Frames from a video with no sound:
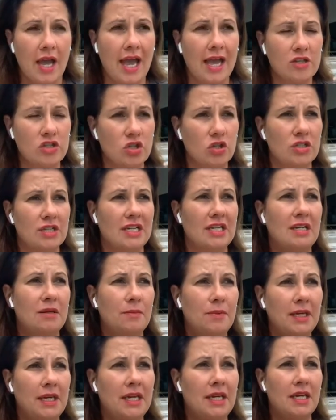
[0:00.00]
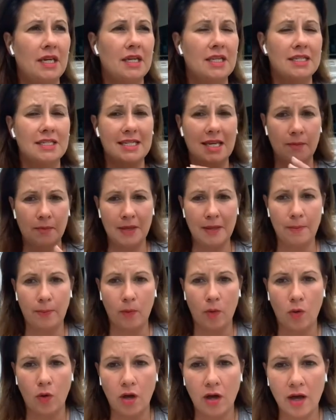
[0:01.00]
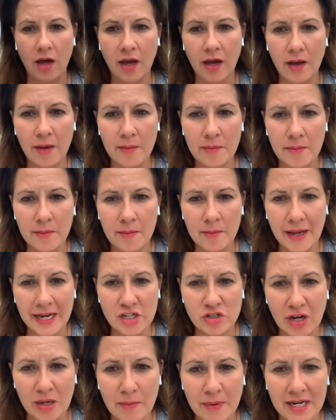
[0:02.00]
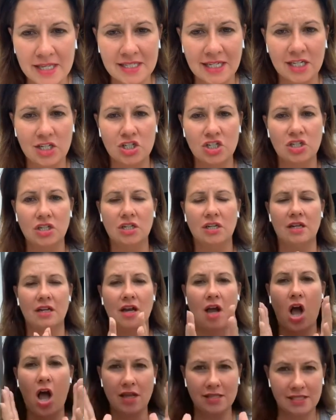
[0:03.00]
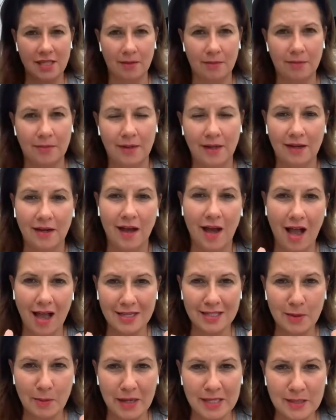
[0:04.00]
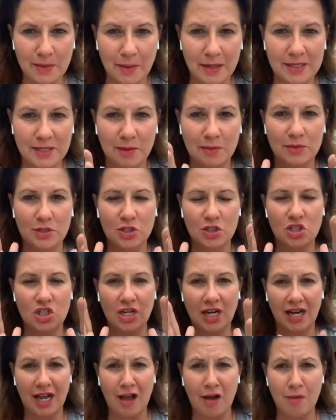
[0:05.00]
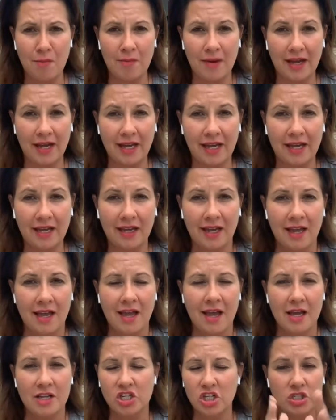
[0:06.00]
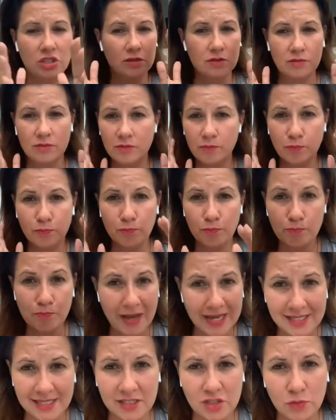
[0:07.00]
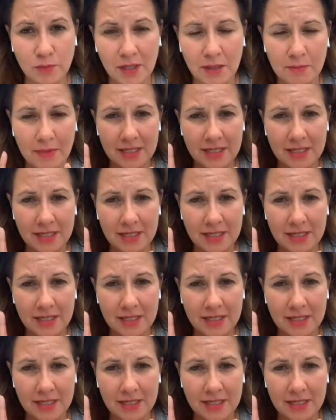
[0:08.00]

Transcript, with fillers: So it's going to be 10 people. Um, my tribe meditation, awesome. Awesome, awesome, awesome. Just check out my, just message me.